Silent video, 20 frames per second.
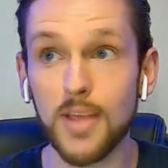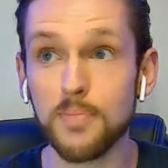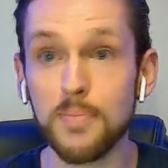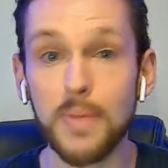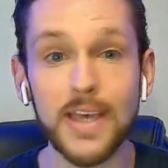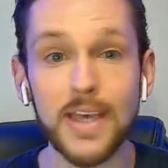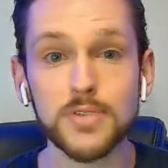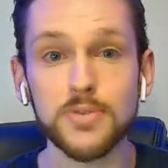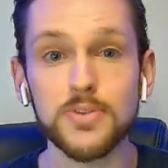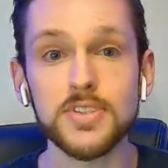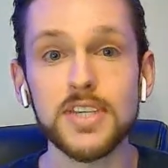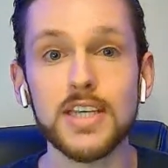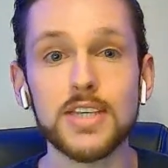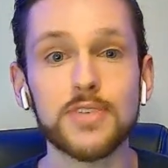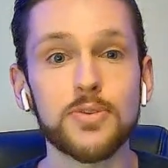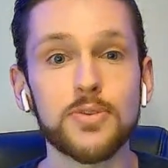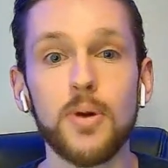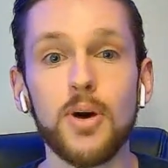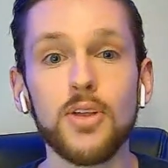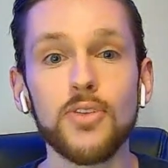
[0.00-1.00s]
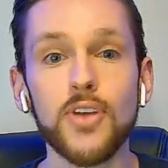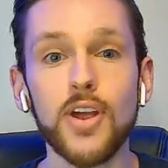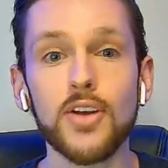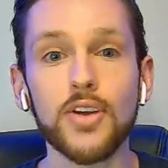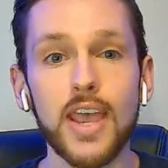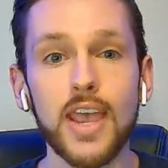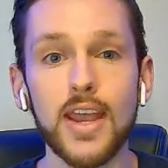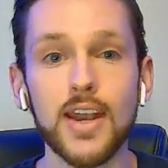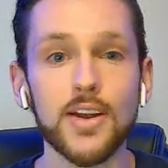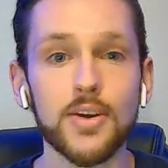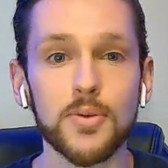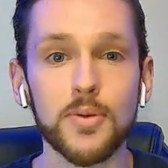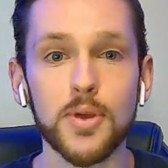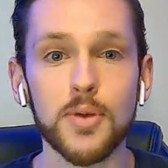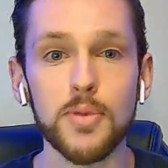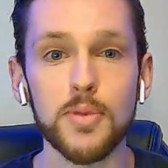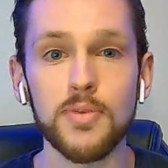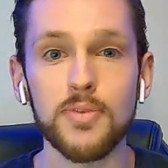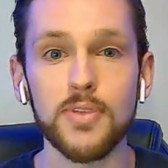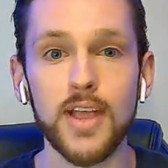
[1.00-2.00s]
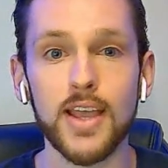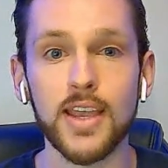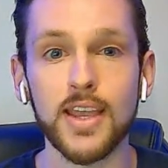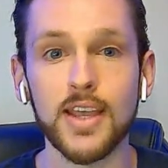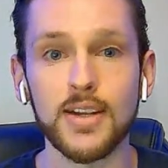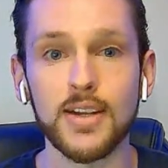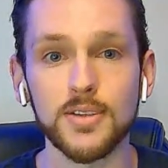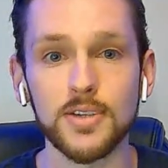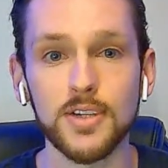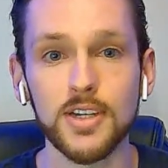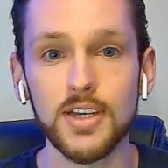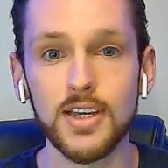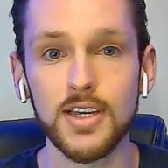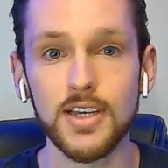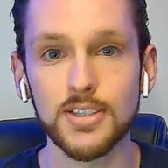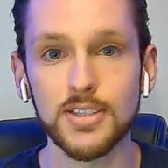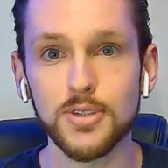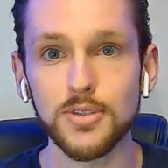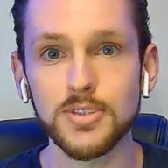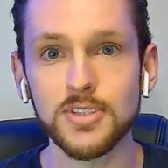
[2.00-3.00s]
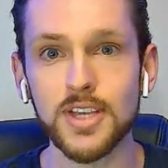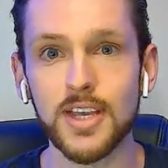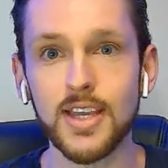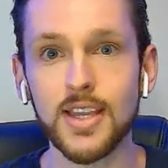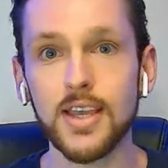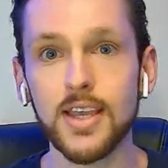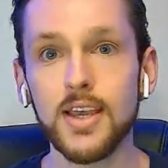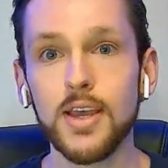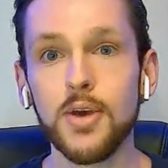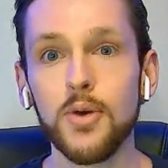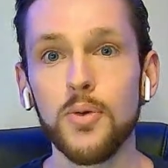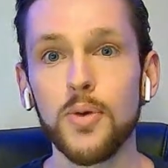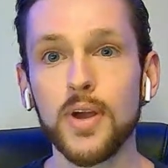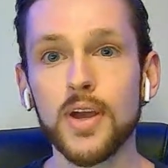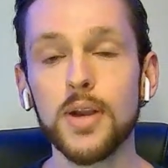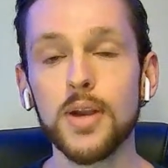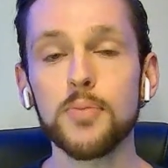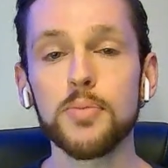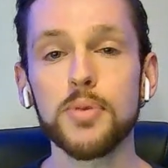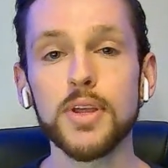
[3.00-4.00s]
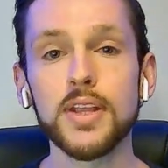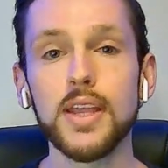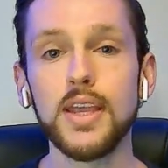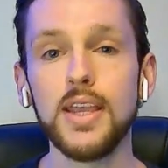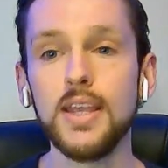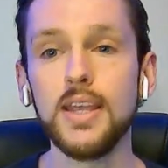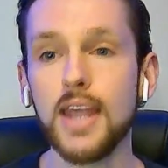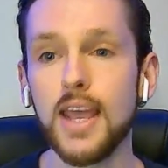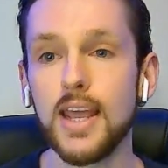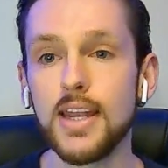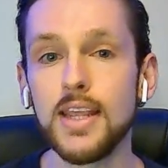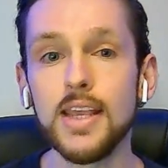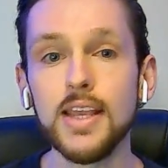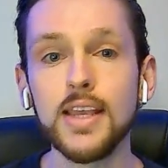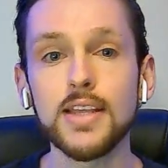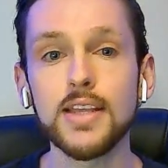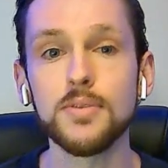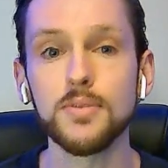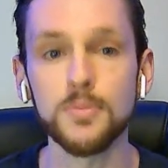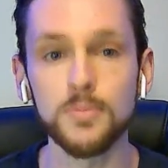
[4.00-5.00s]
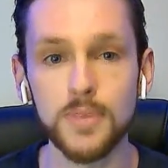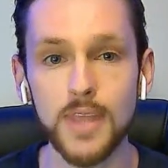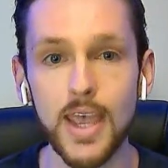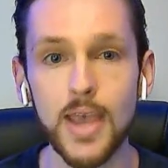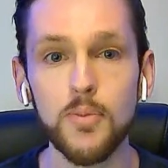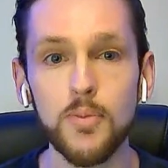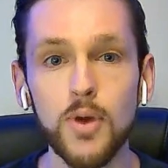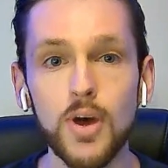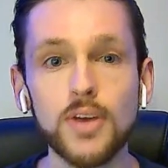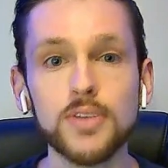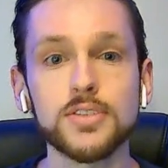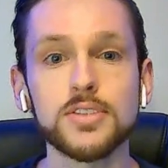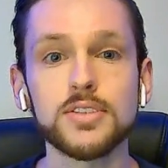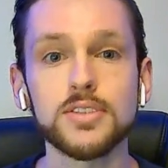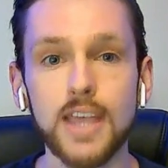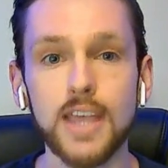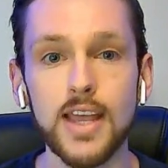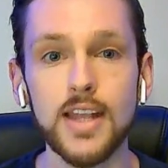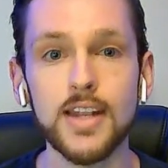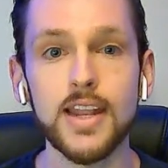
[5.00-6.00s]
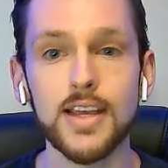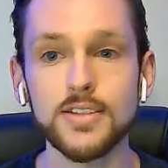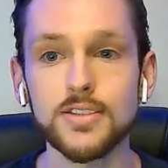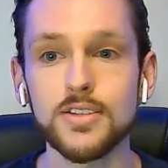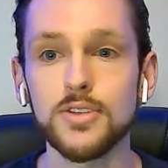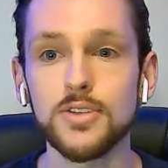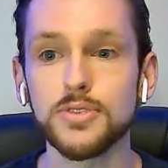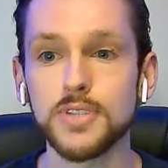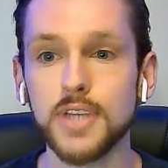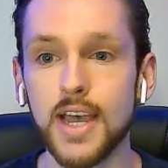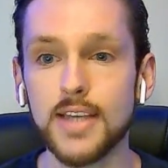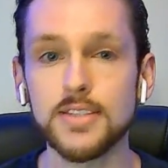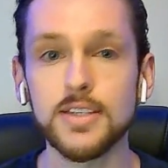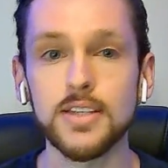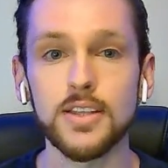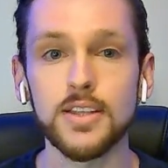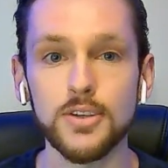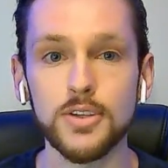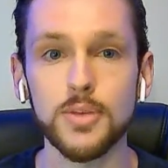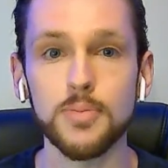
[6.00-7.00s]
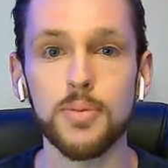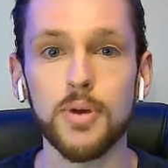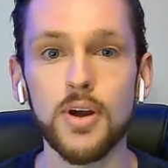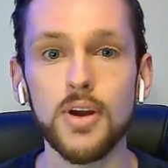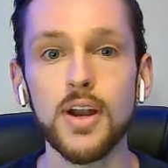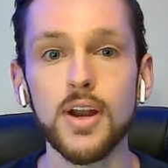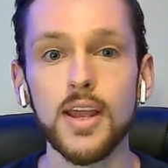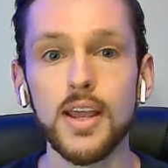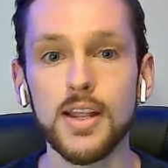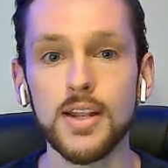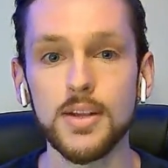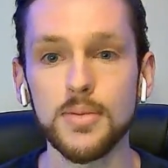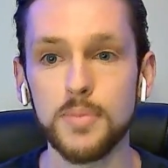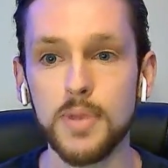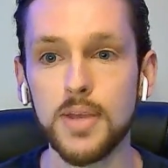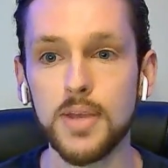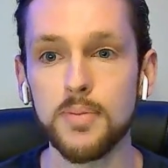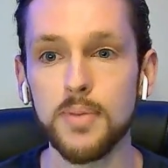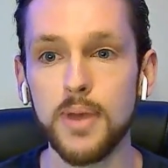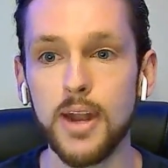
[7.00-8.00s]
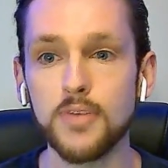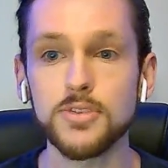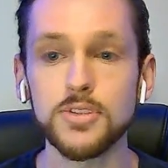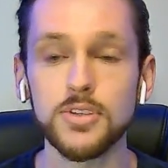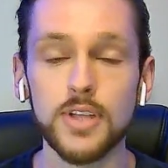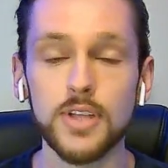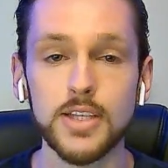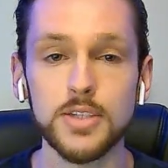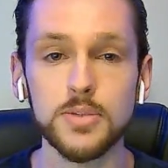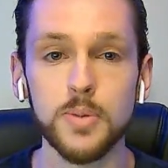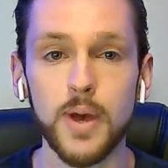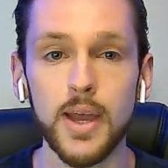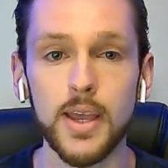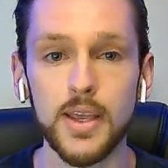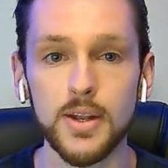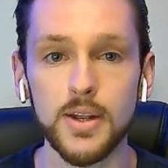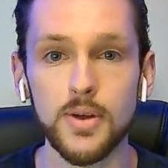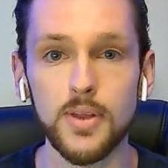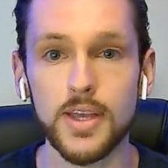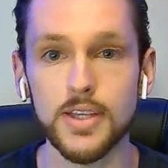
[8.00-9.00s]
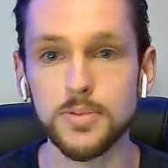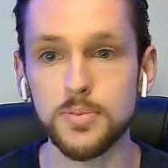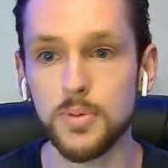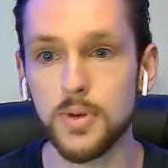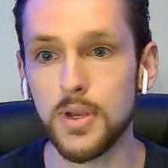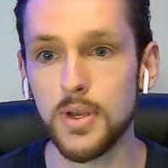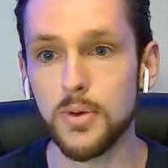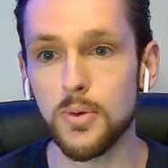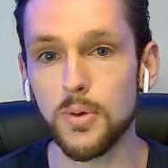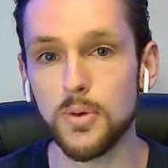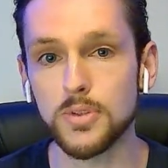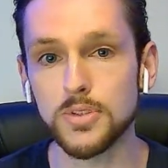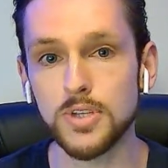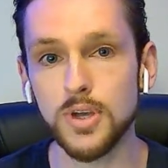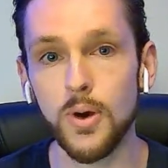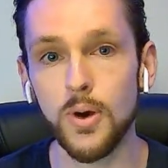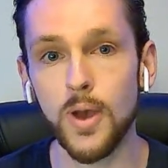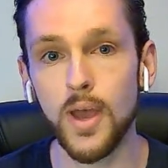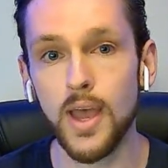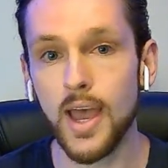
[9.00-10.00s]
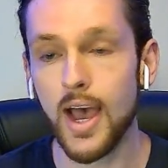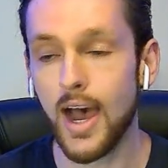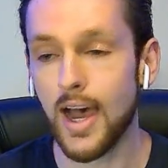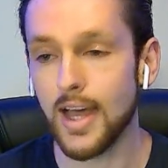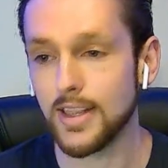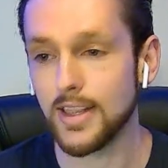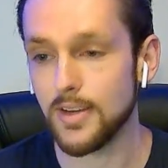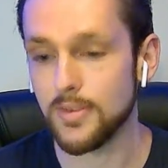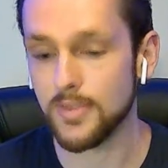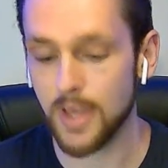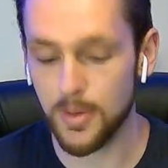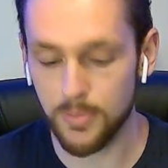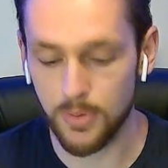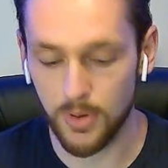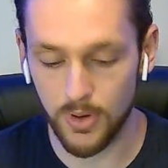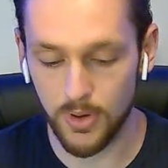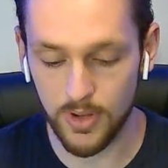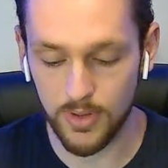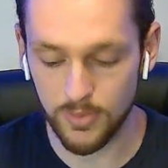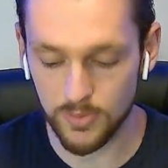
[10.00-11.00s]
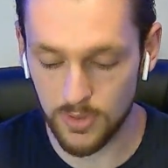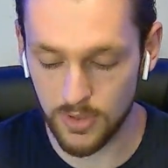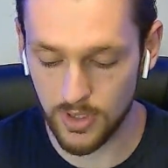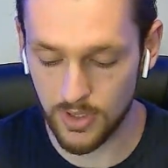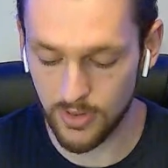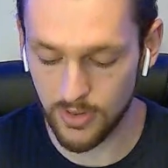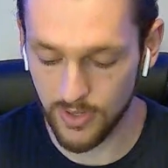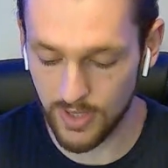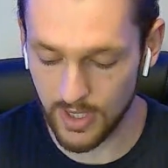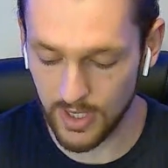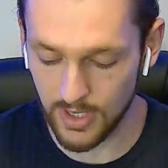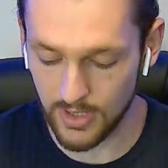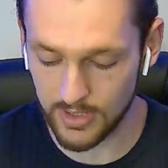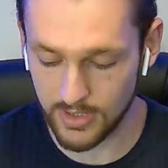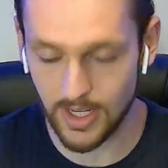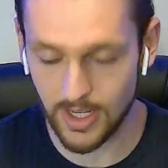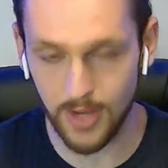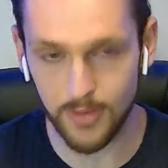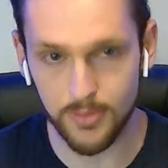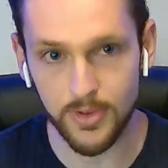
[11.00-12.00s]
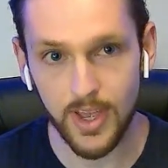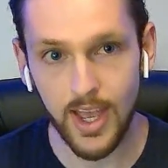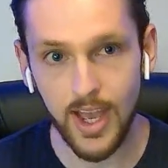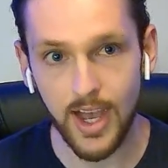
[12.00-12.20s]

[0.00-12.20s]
Best physiques from all around Canada we are going to be flying in. So it's like we're going to bring the heat and he can damn well stand next to those guys and look the part and be competitive. So that's why, you know, that's pretty cool. So I love that, Brody. Really, really good stuff.